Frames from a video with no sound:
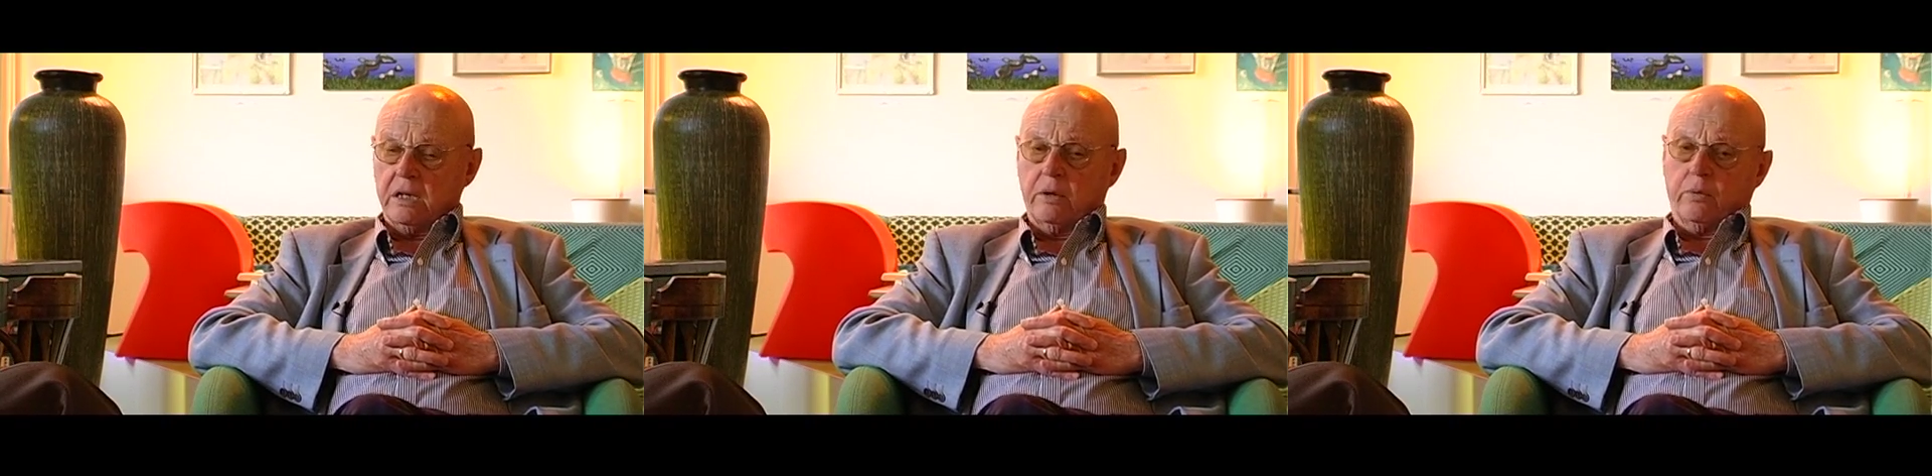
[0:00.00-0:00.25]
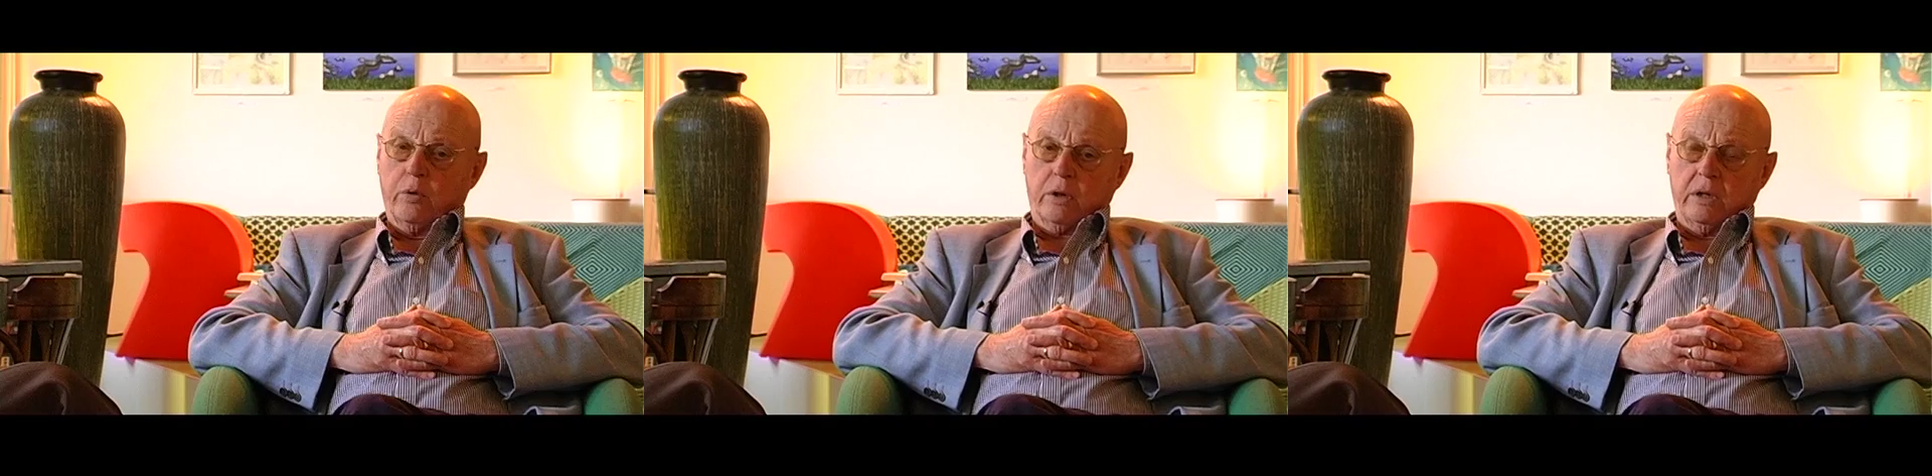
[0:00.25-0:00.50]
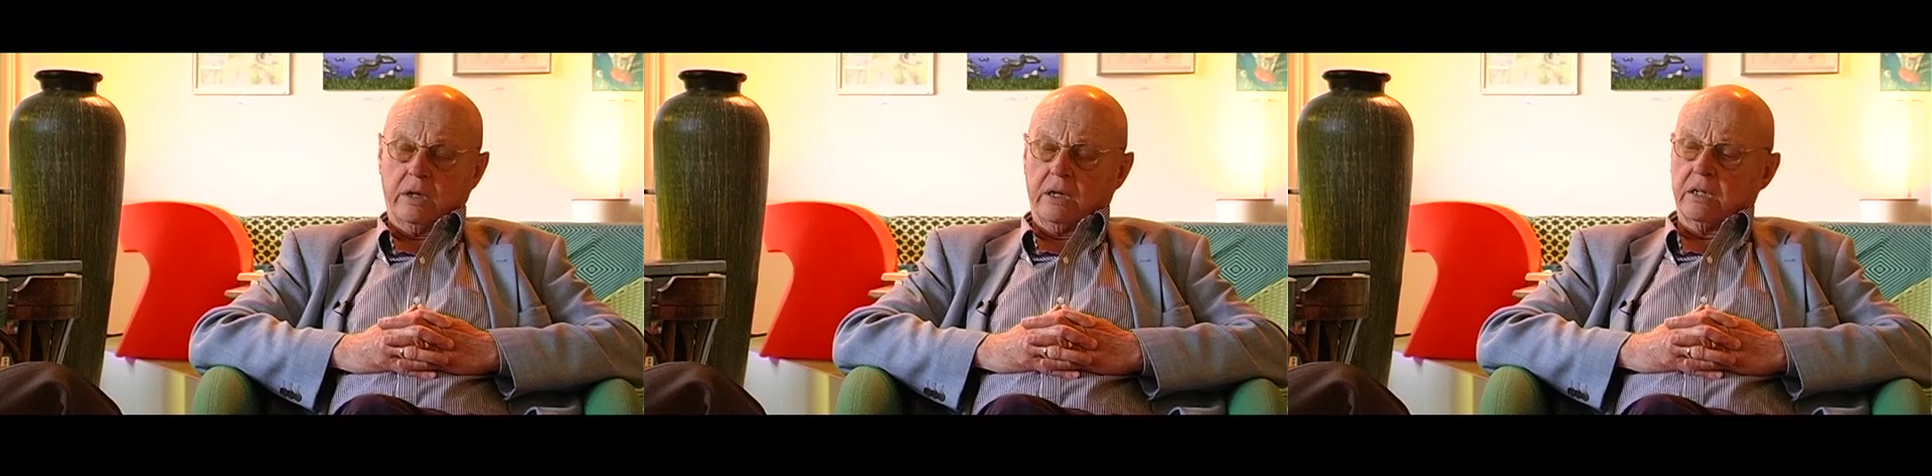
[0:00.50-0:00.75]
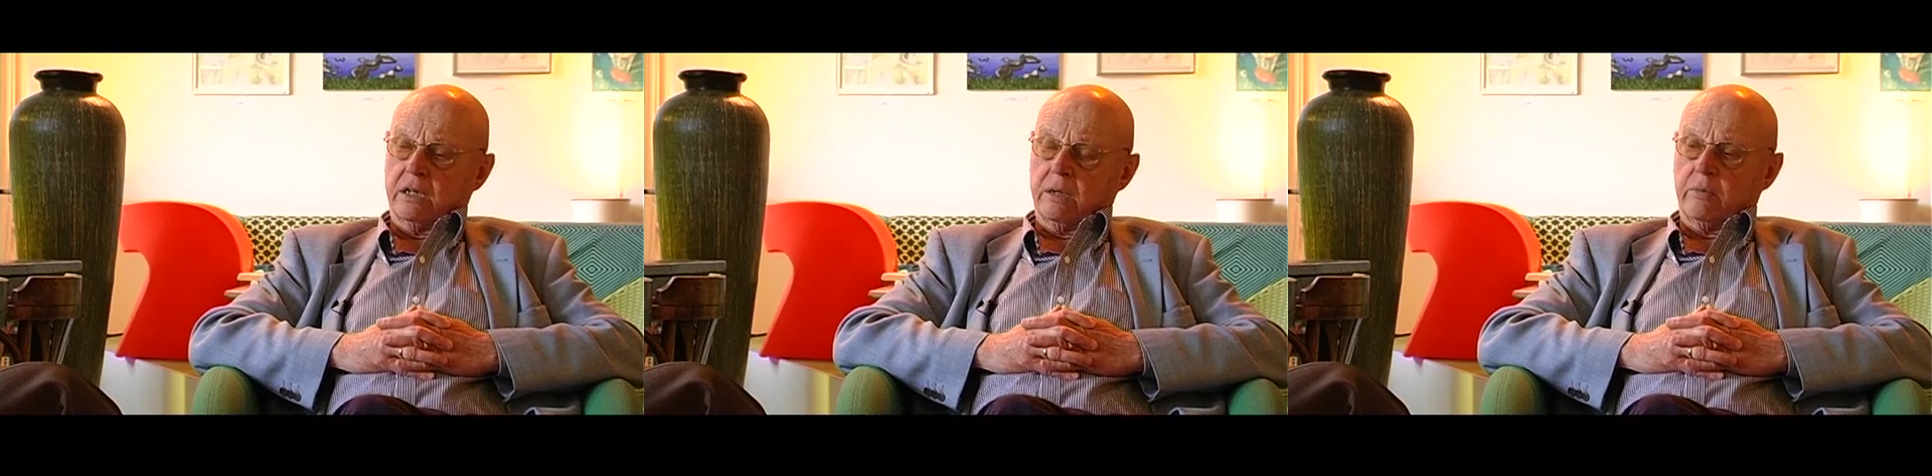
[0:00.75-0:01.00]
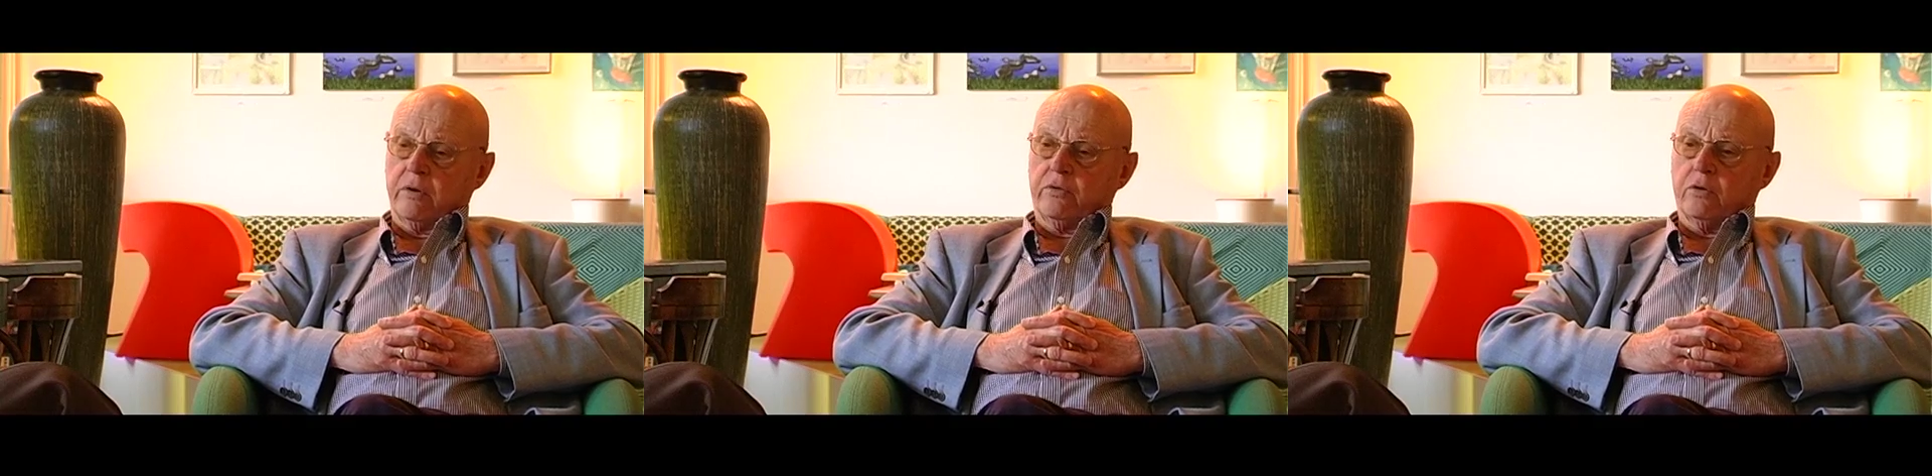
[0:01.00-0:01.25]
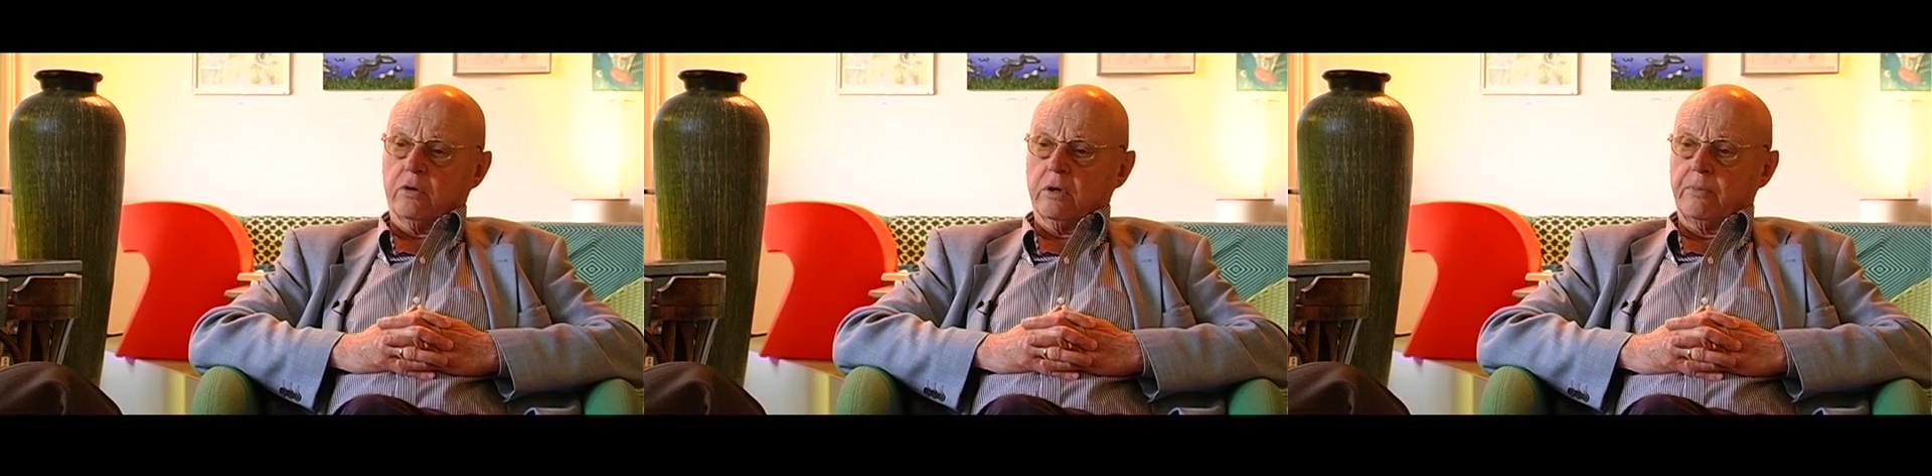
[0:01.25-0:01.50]
He worked in Italy
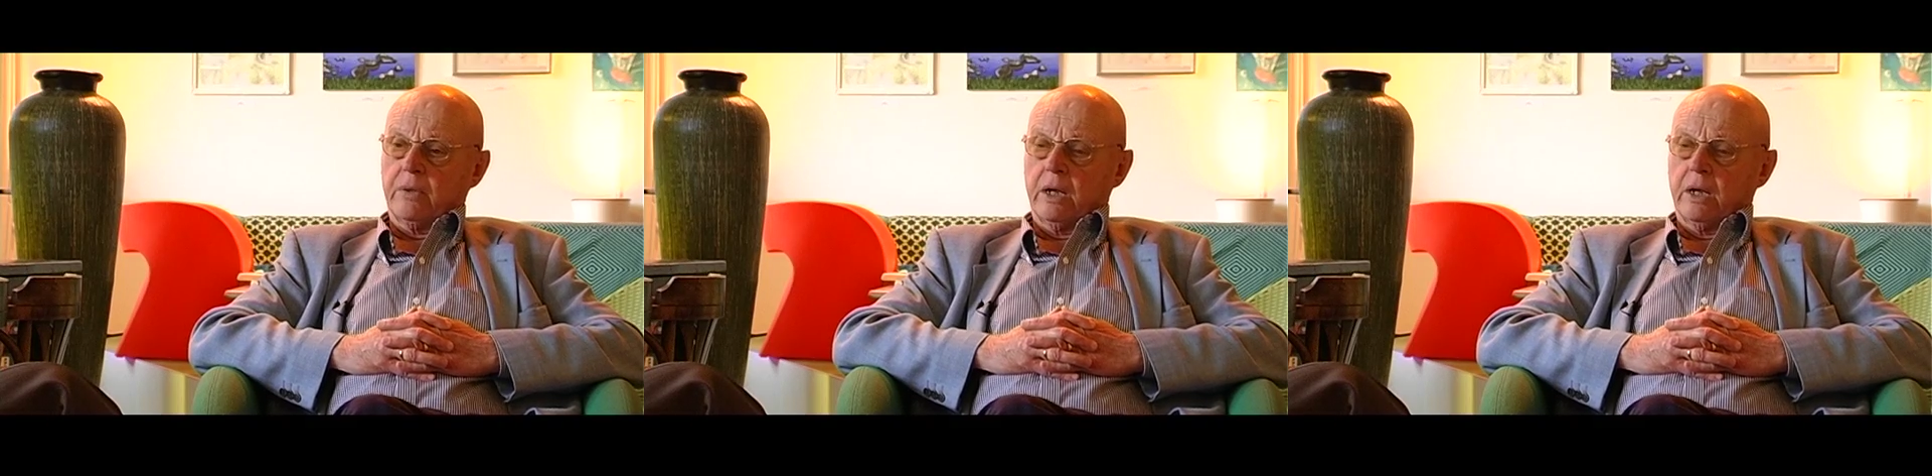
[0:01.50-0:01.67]
before.